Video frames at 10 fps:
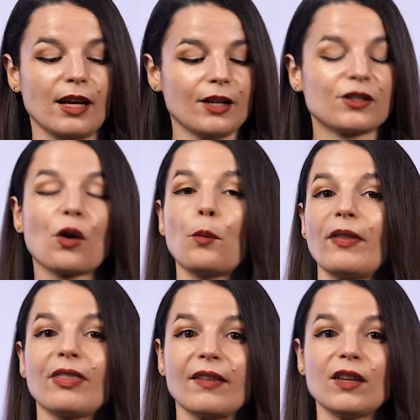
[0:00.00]
So one
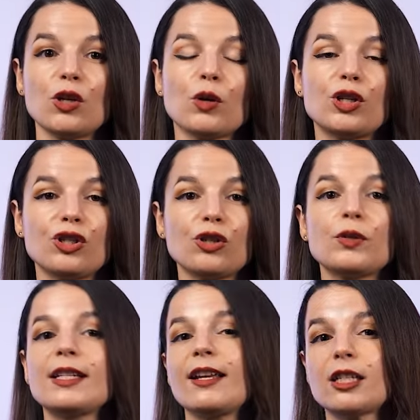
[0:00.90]
thing that you can do
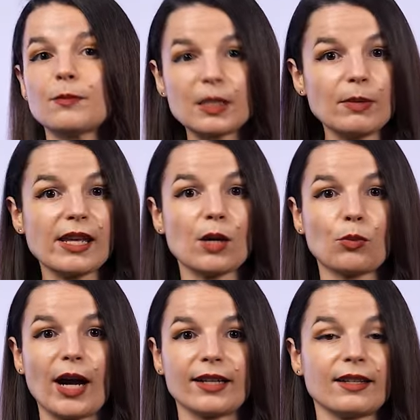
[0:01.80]
to get some speaking
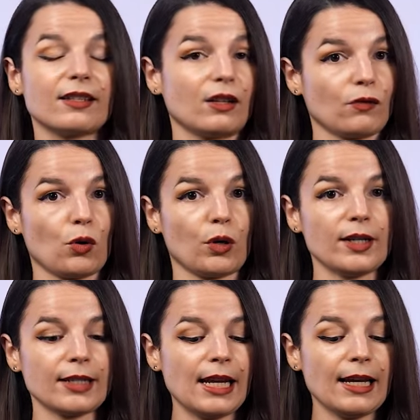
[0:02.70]
practice, of
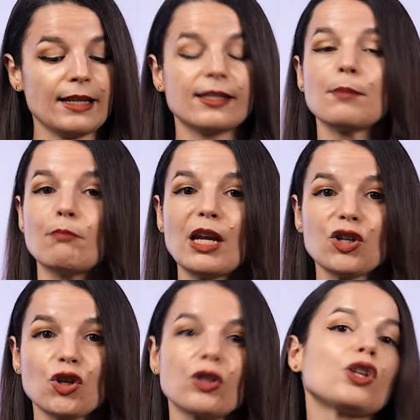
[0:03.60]
course, is to make
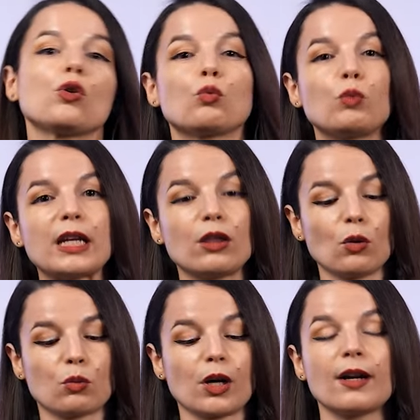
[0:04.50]
sure that you read the
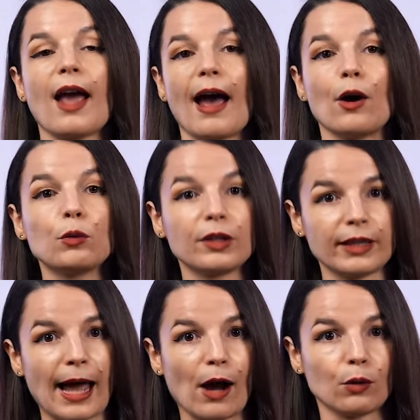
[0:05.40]
word out
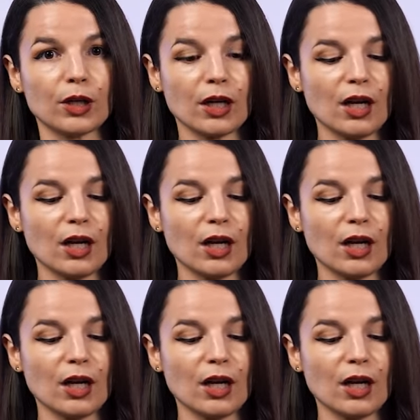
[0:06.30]
loud.